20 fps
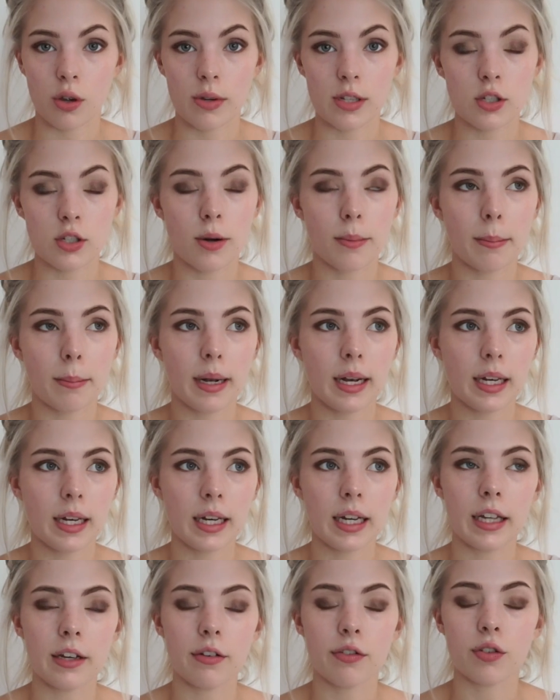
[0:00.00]
it's
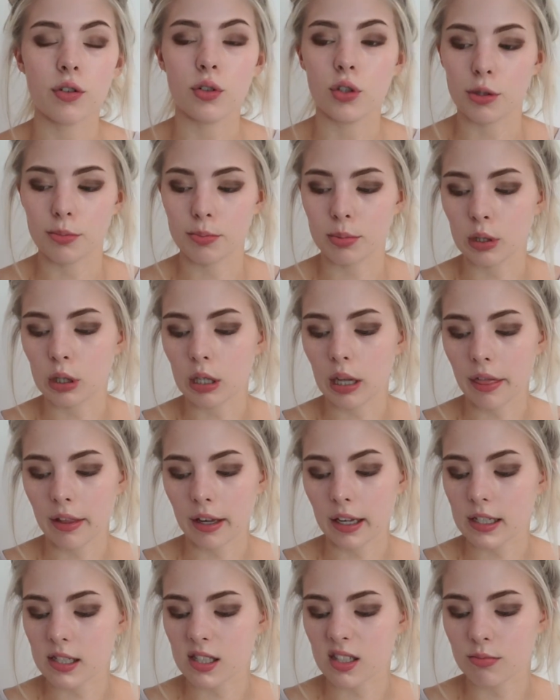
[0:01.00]
completely affordable. I
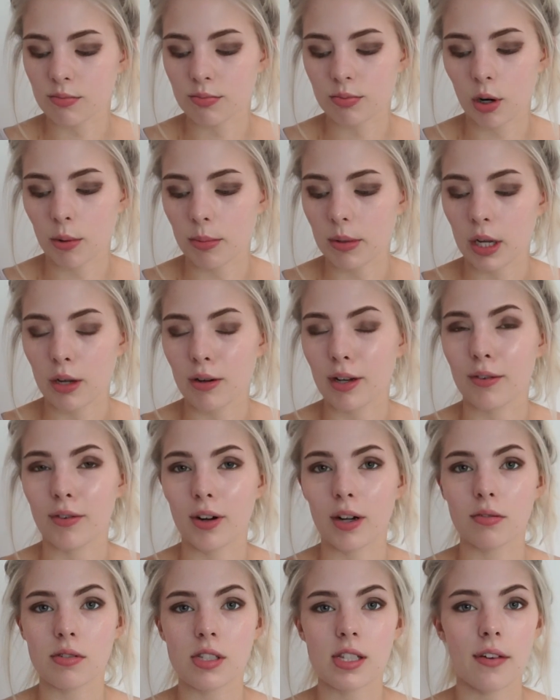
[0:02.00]
think it's probably only
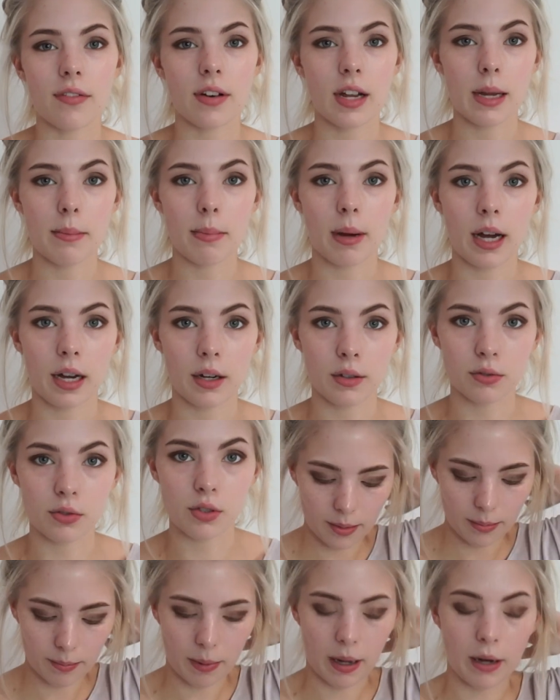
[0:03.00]
around £7–8,
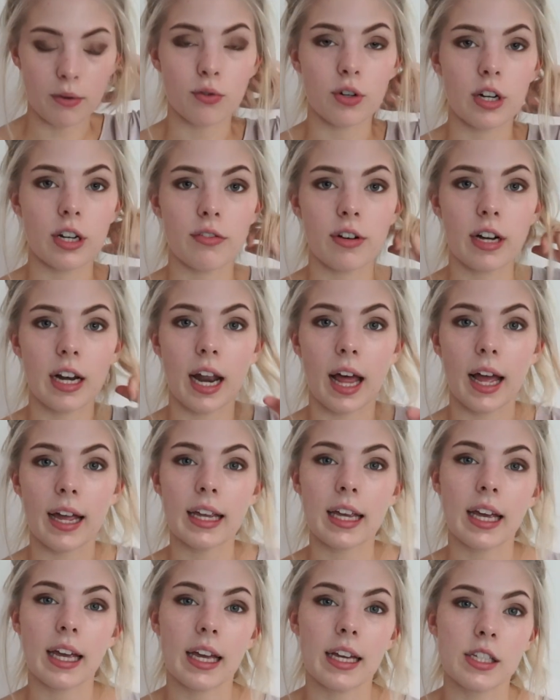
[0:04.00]
but I really
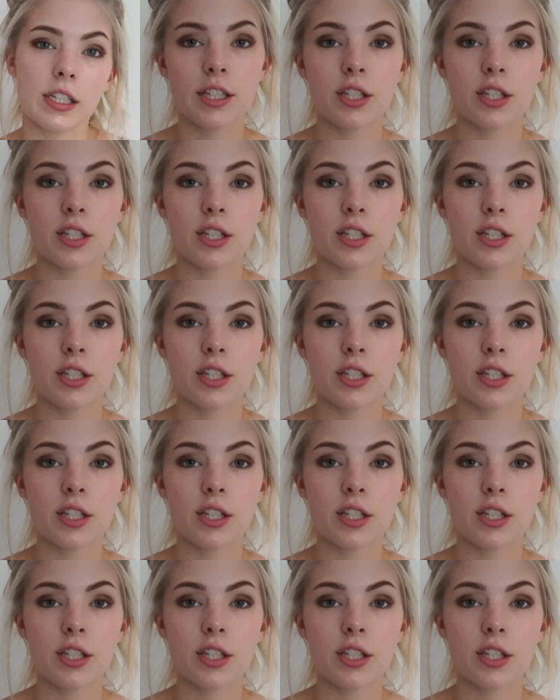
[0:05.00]
like it.